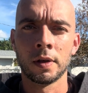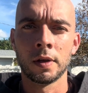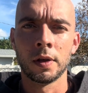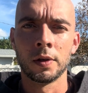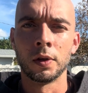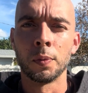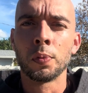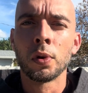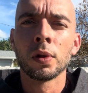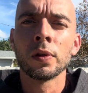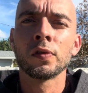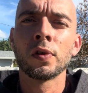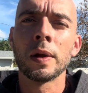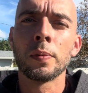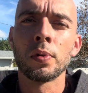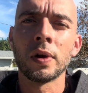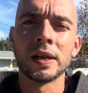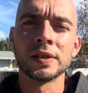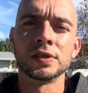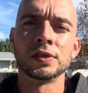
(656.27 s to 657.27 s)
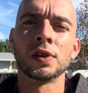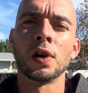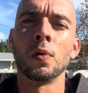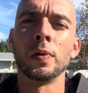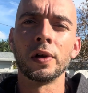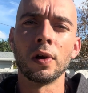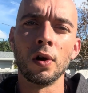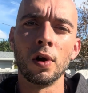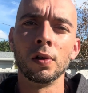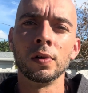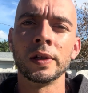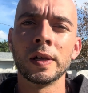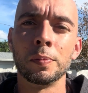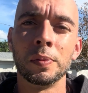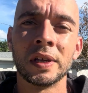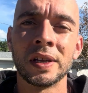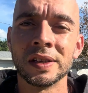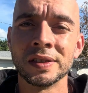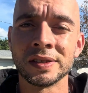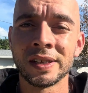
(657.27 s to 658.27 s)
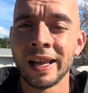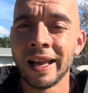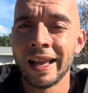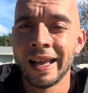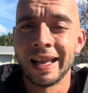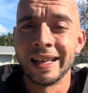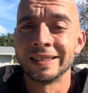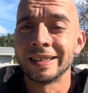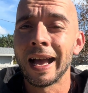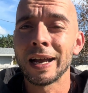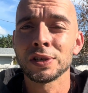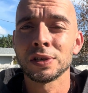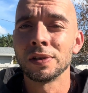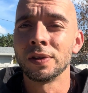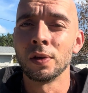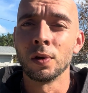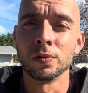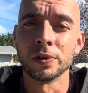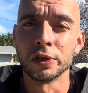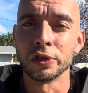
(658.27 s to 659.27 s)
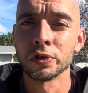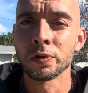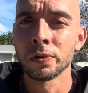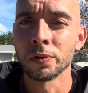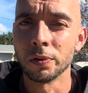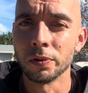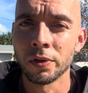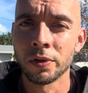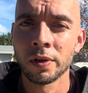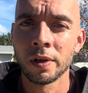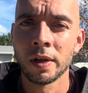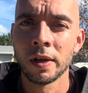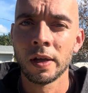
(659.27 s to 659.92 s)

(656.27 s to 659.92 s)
The Pearl of Great Price is going all in because it's actually the only truth.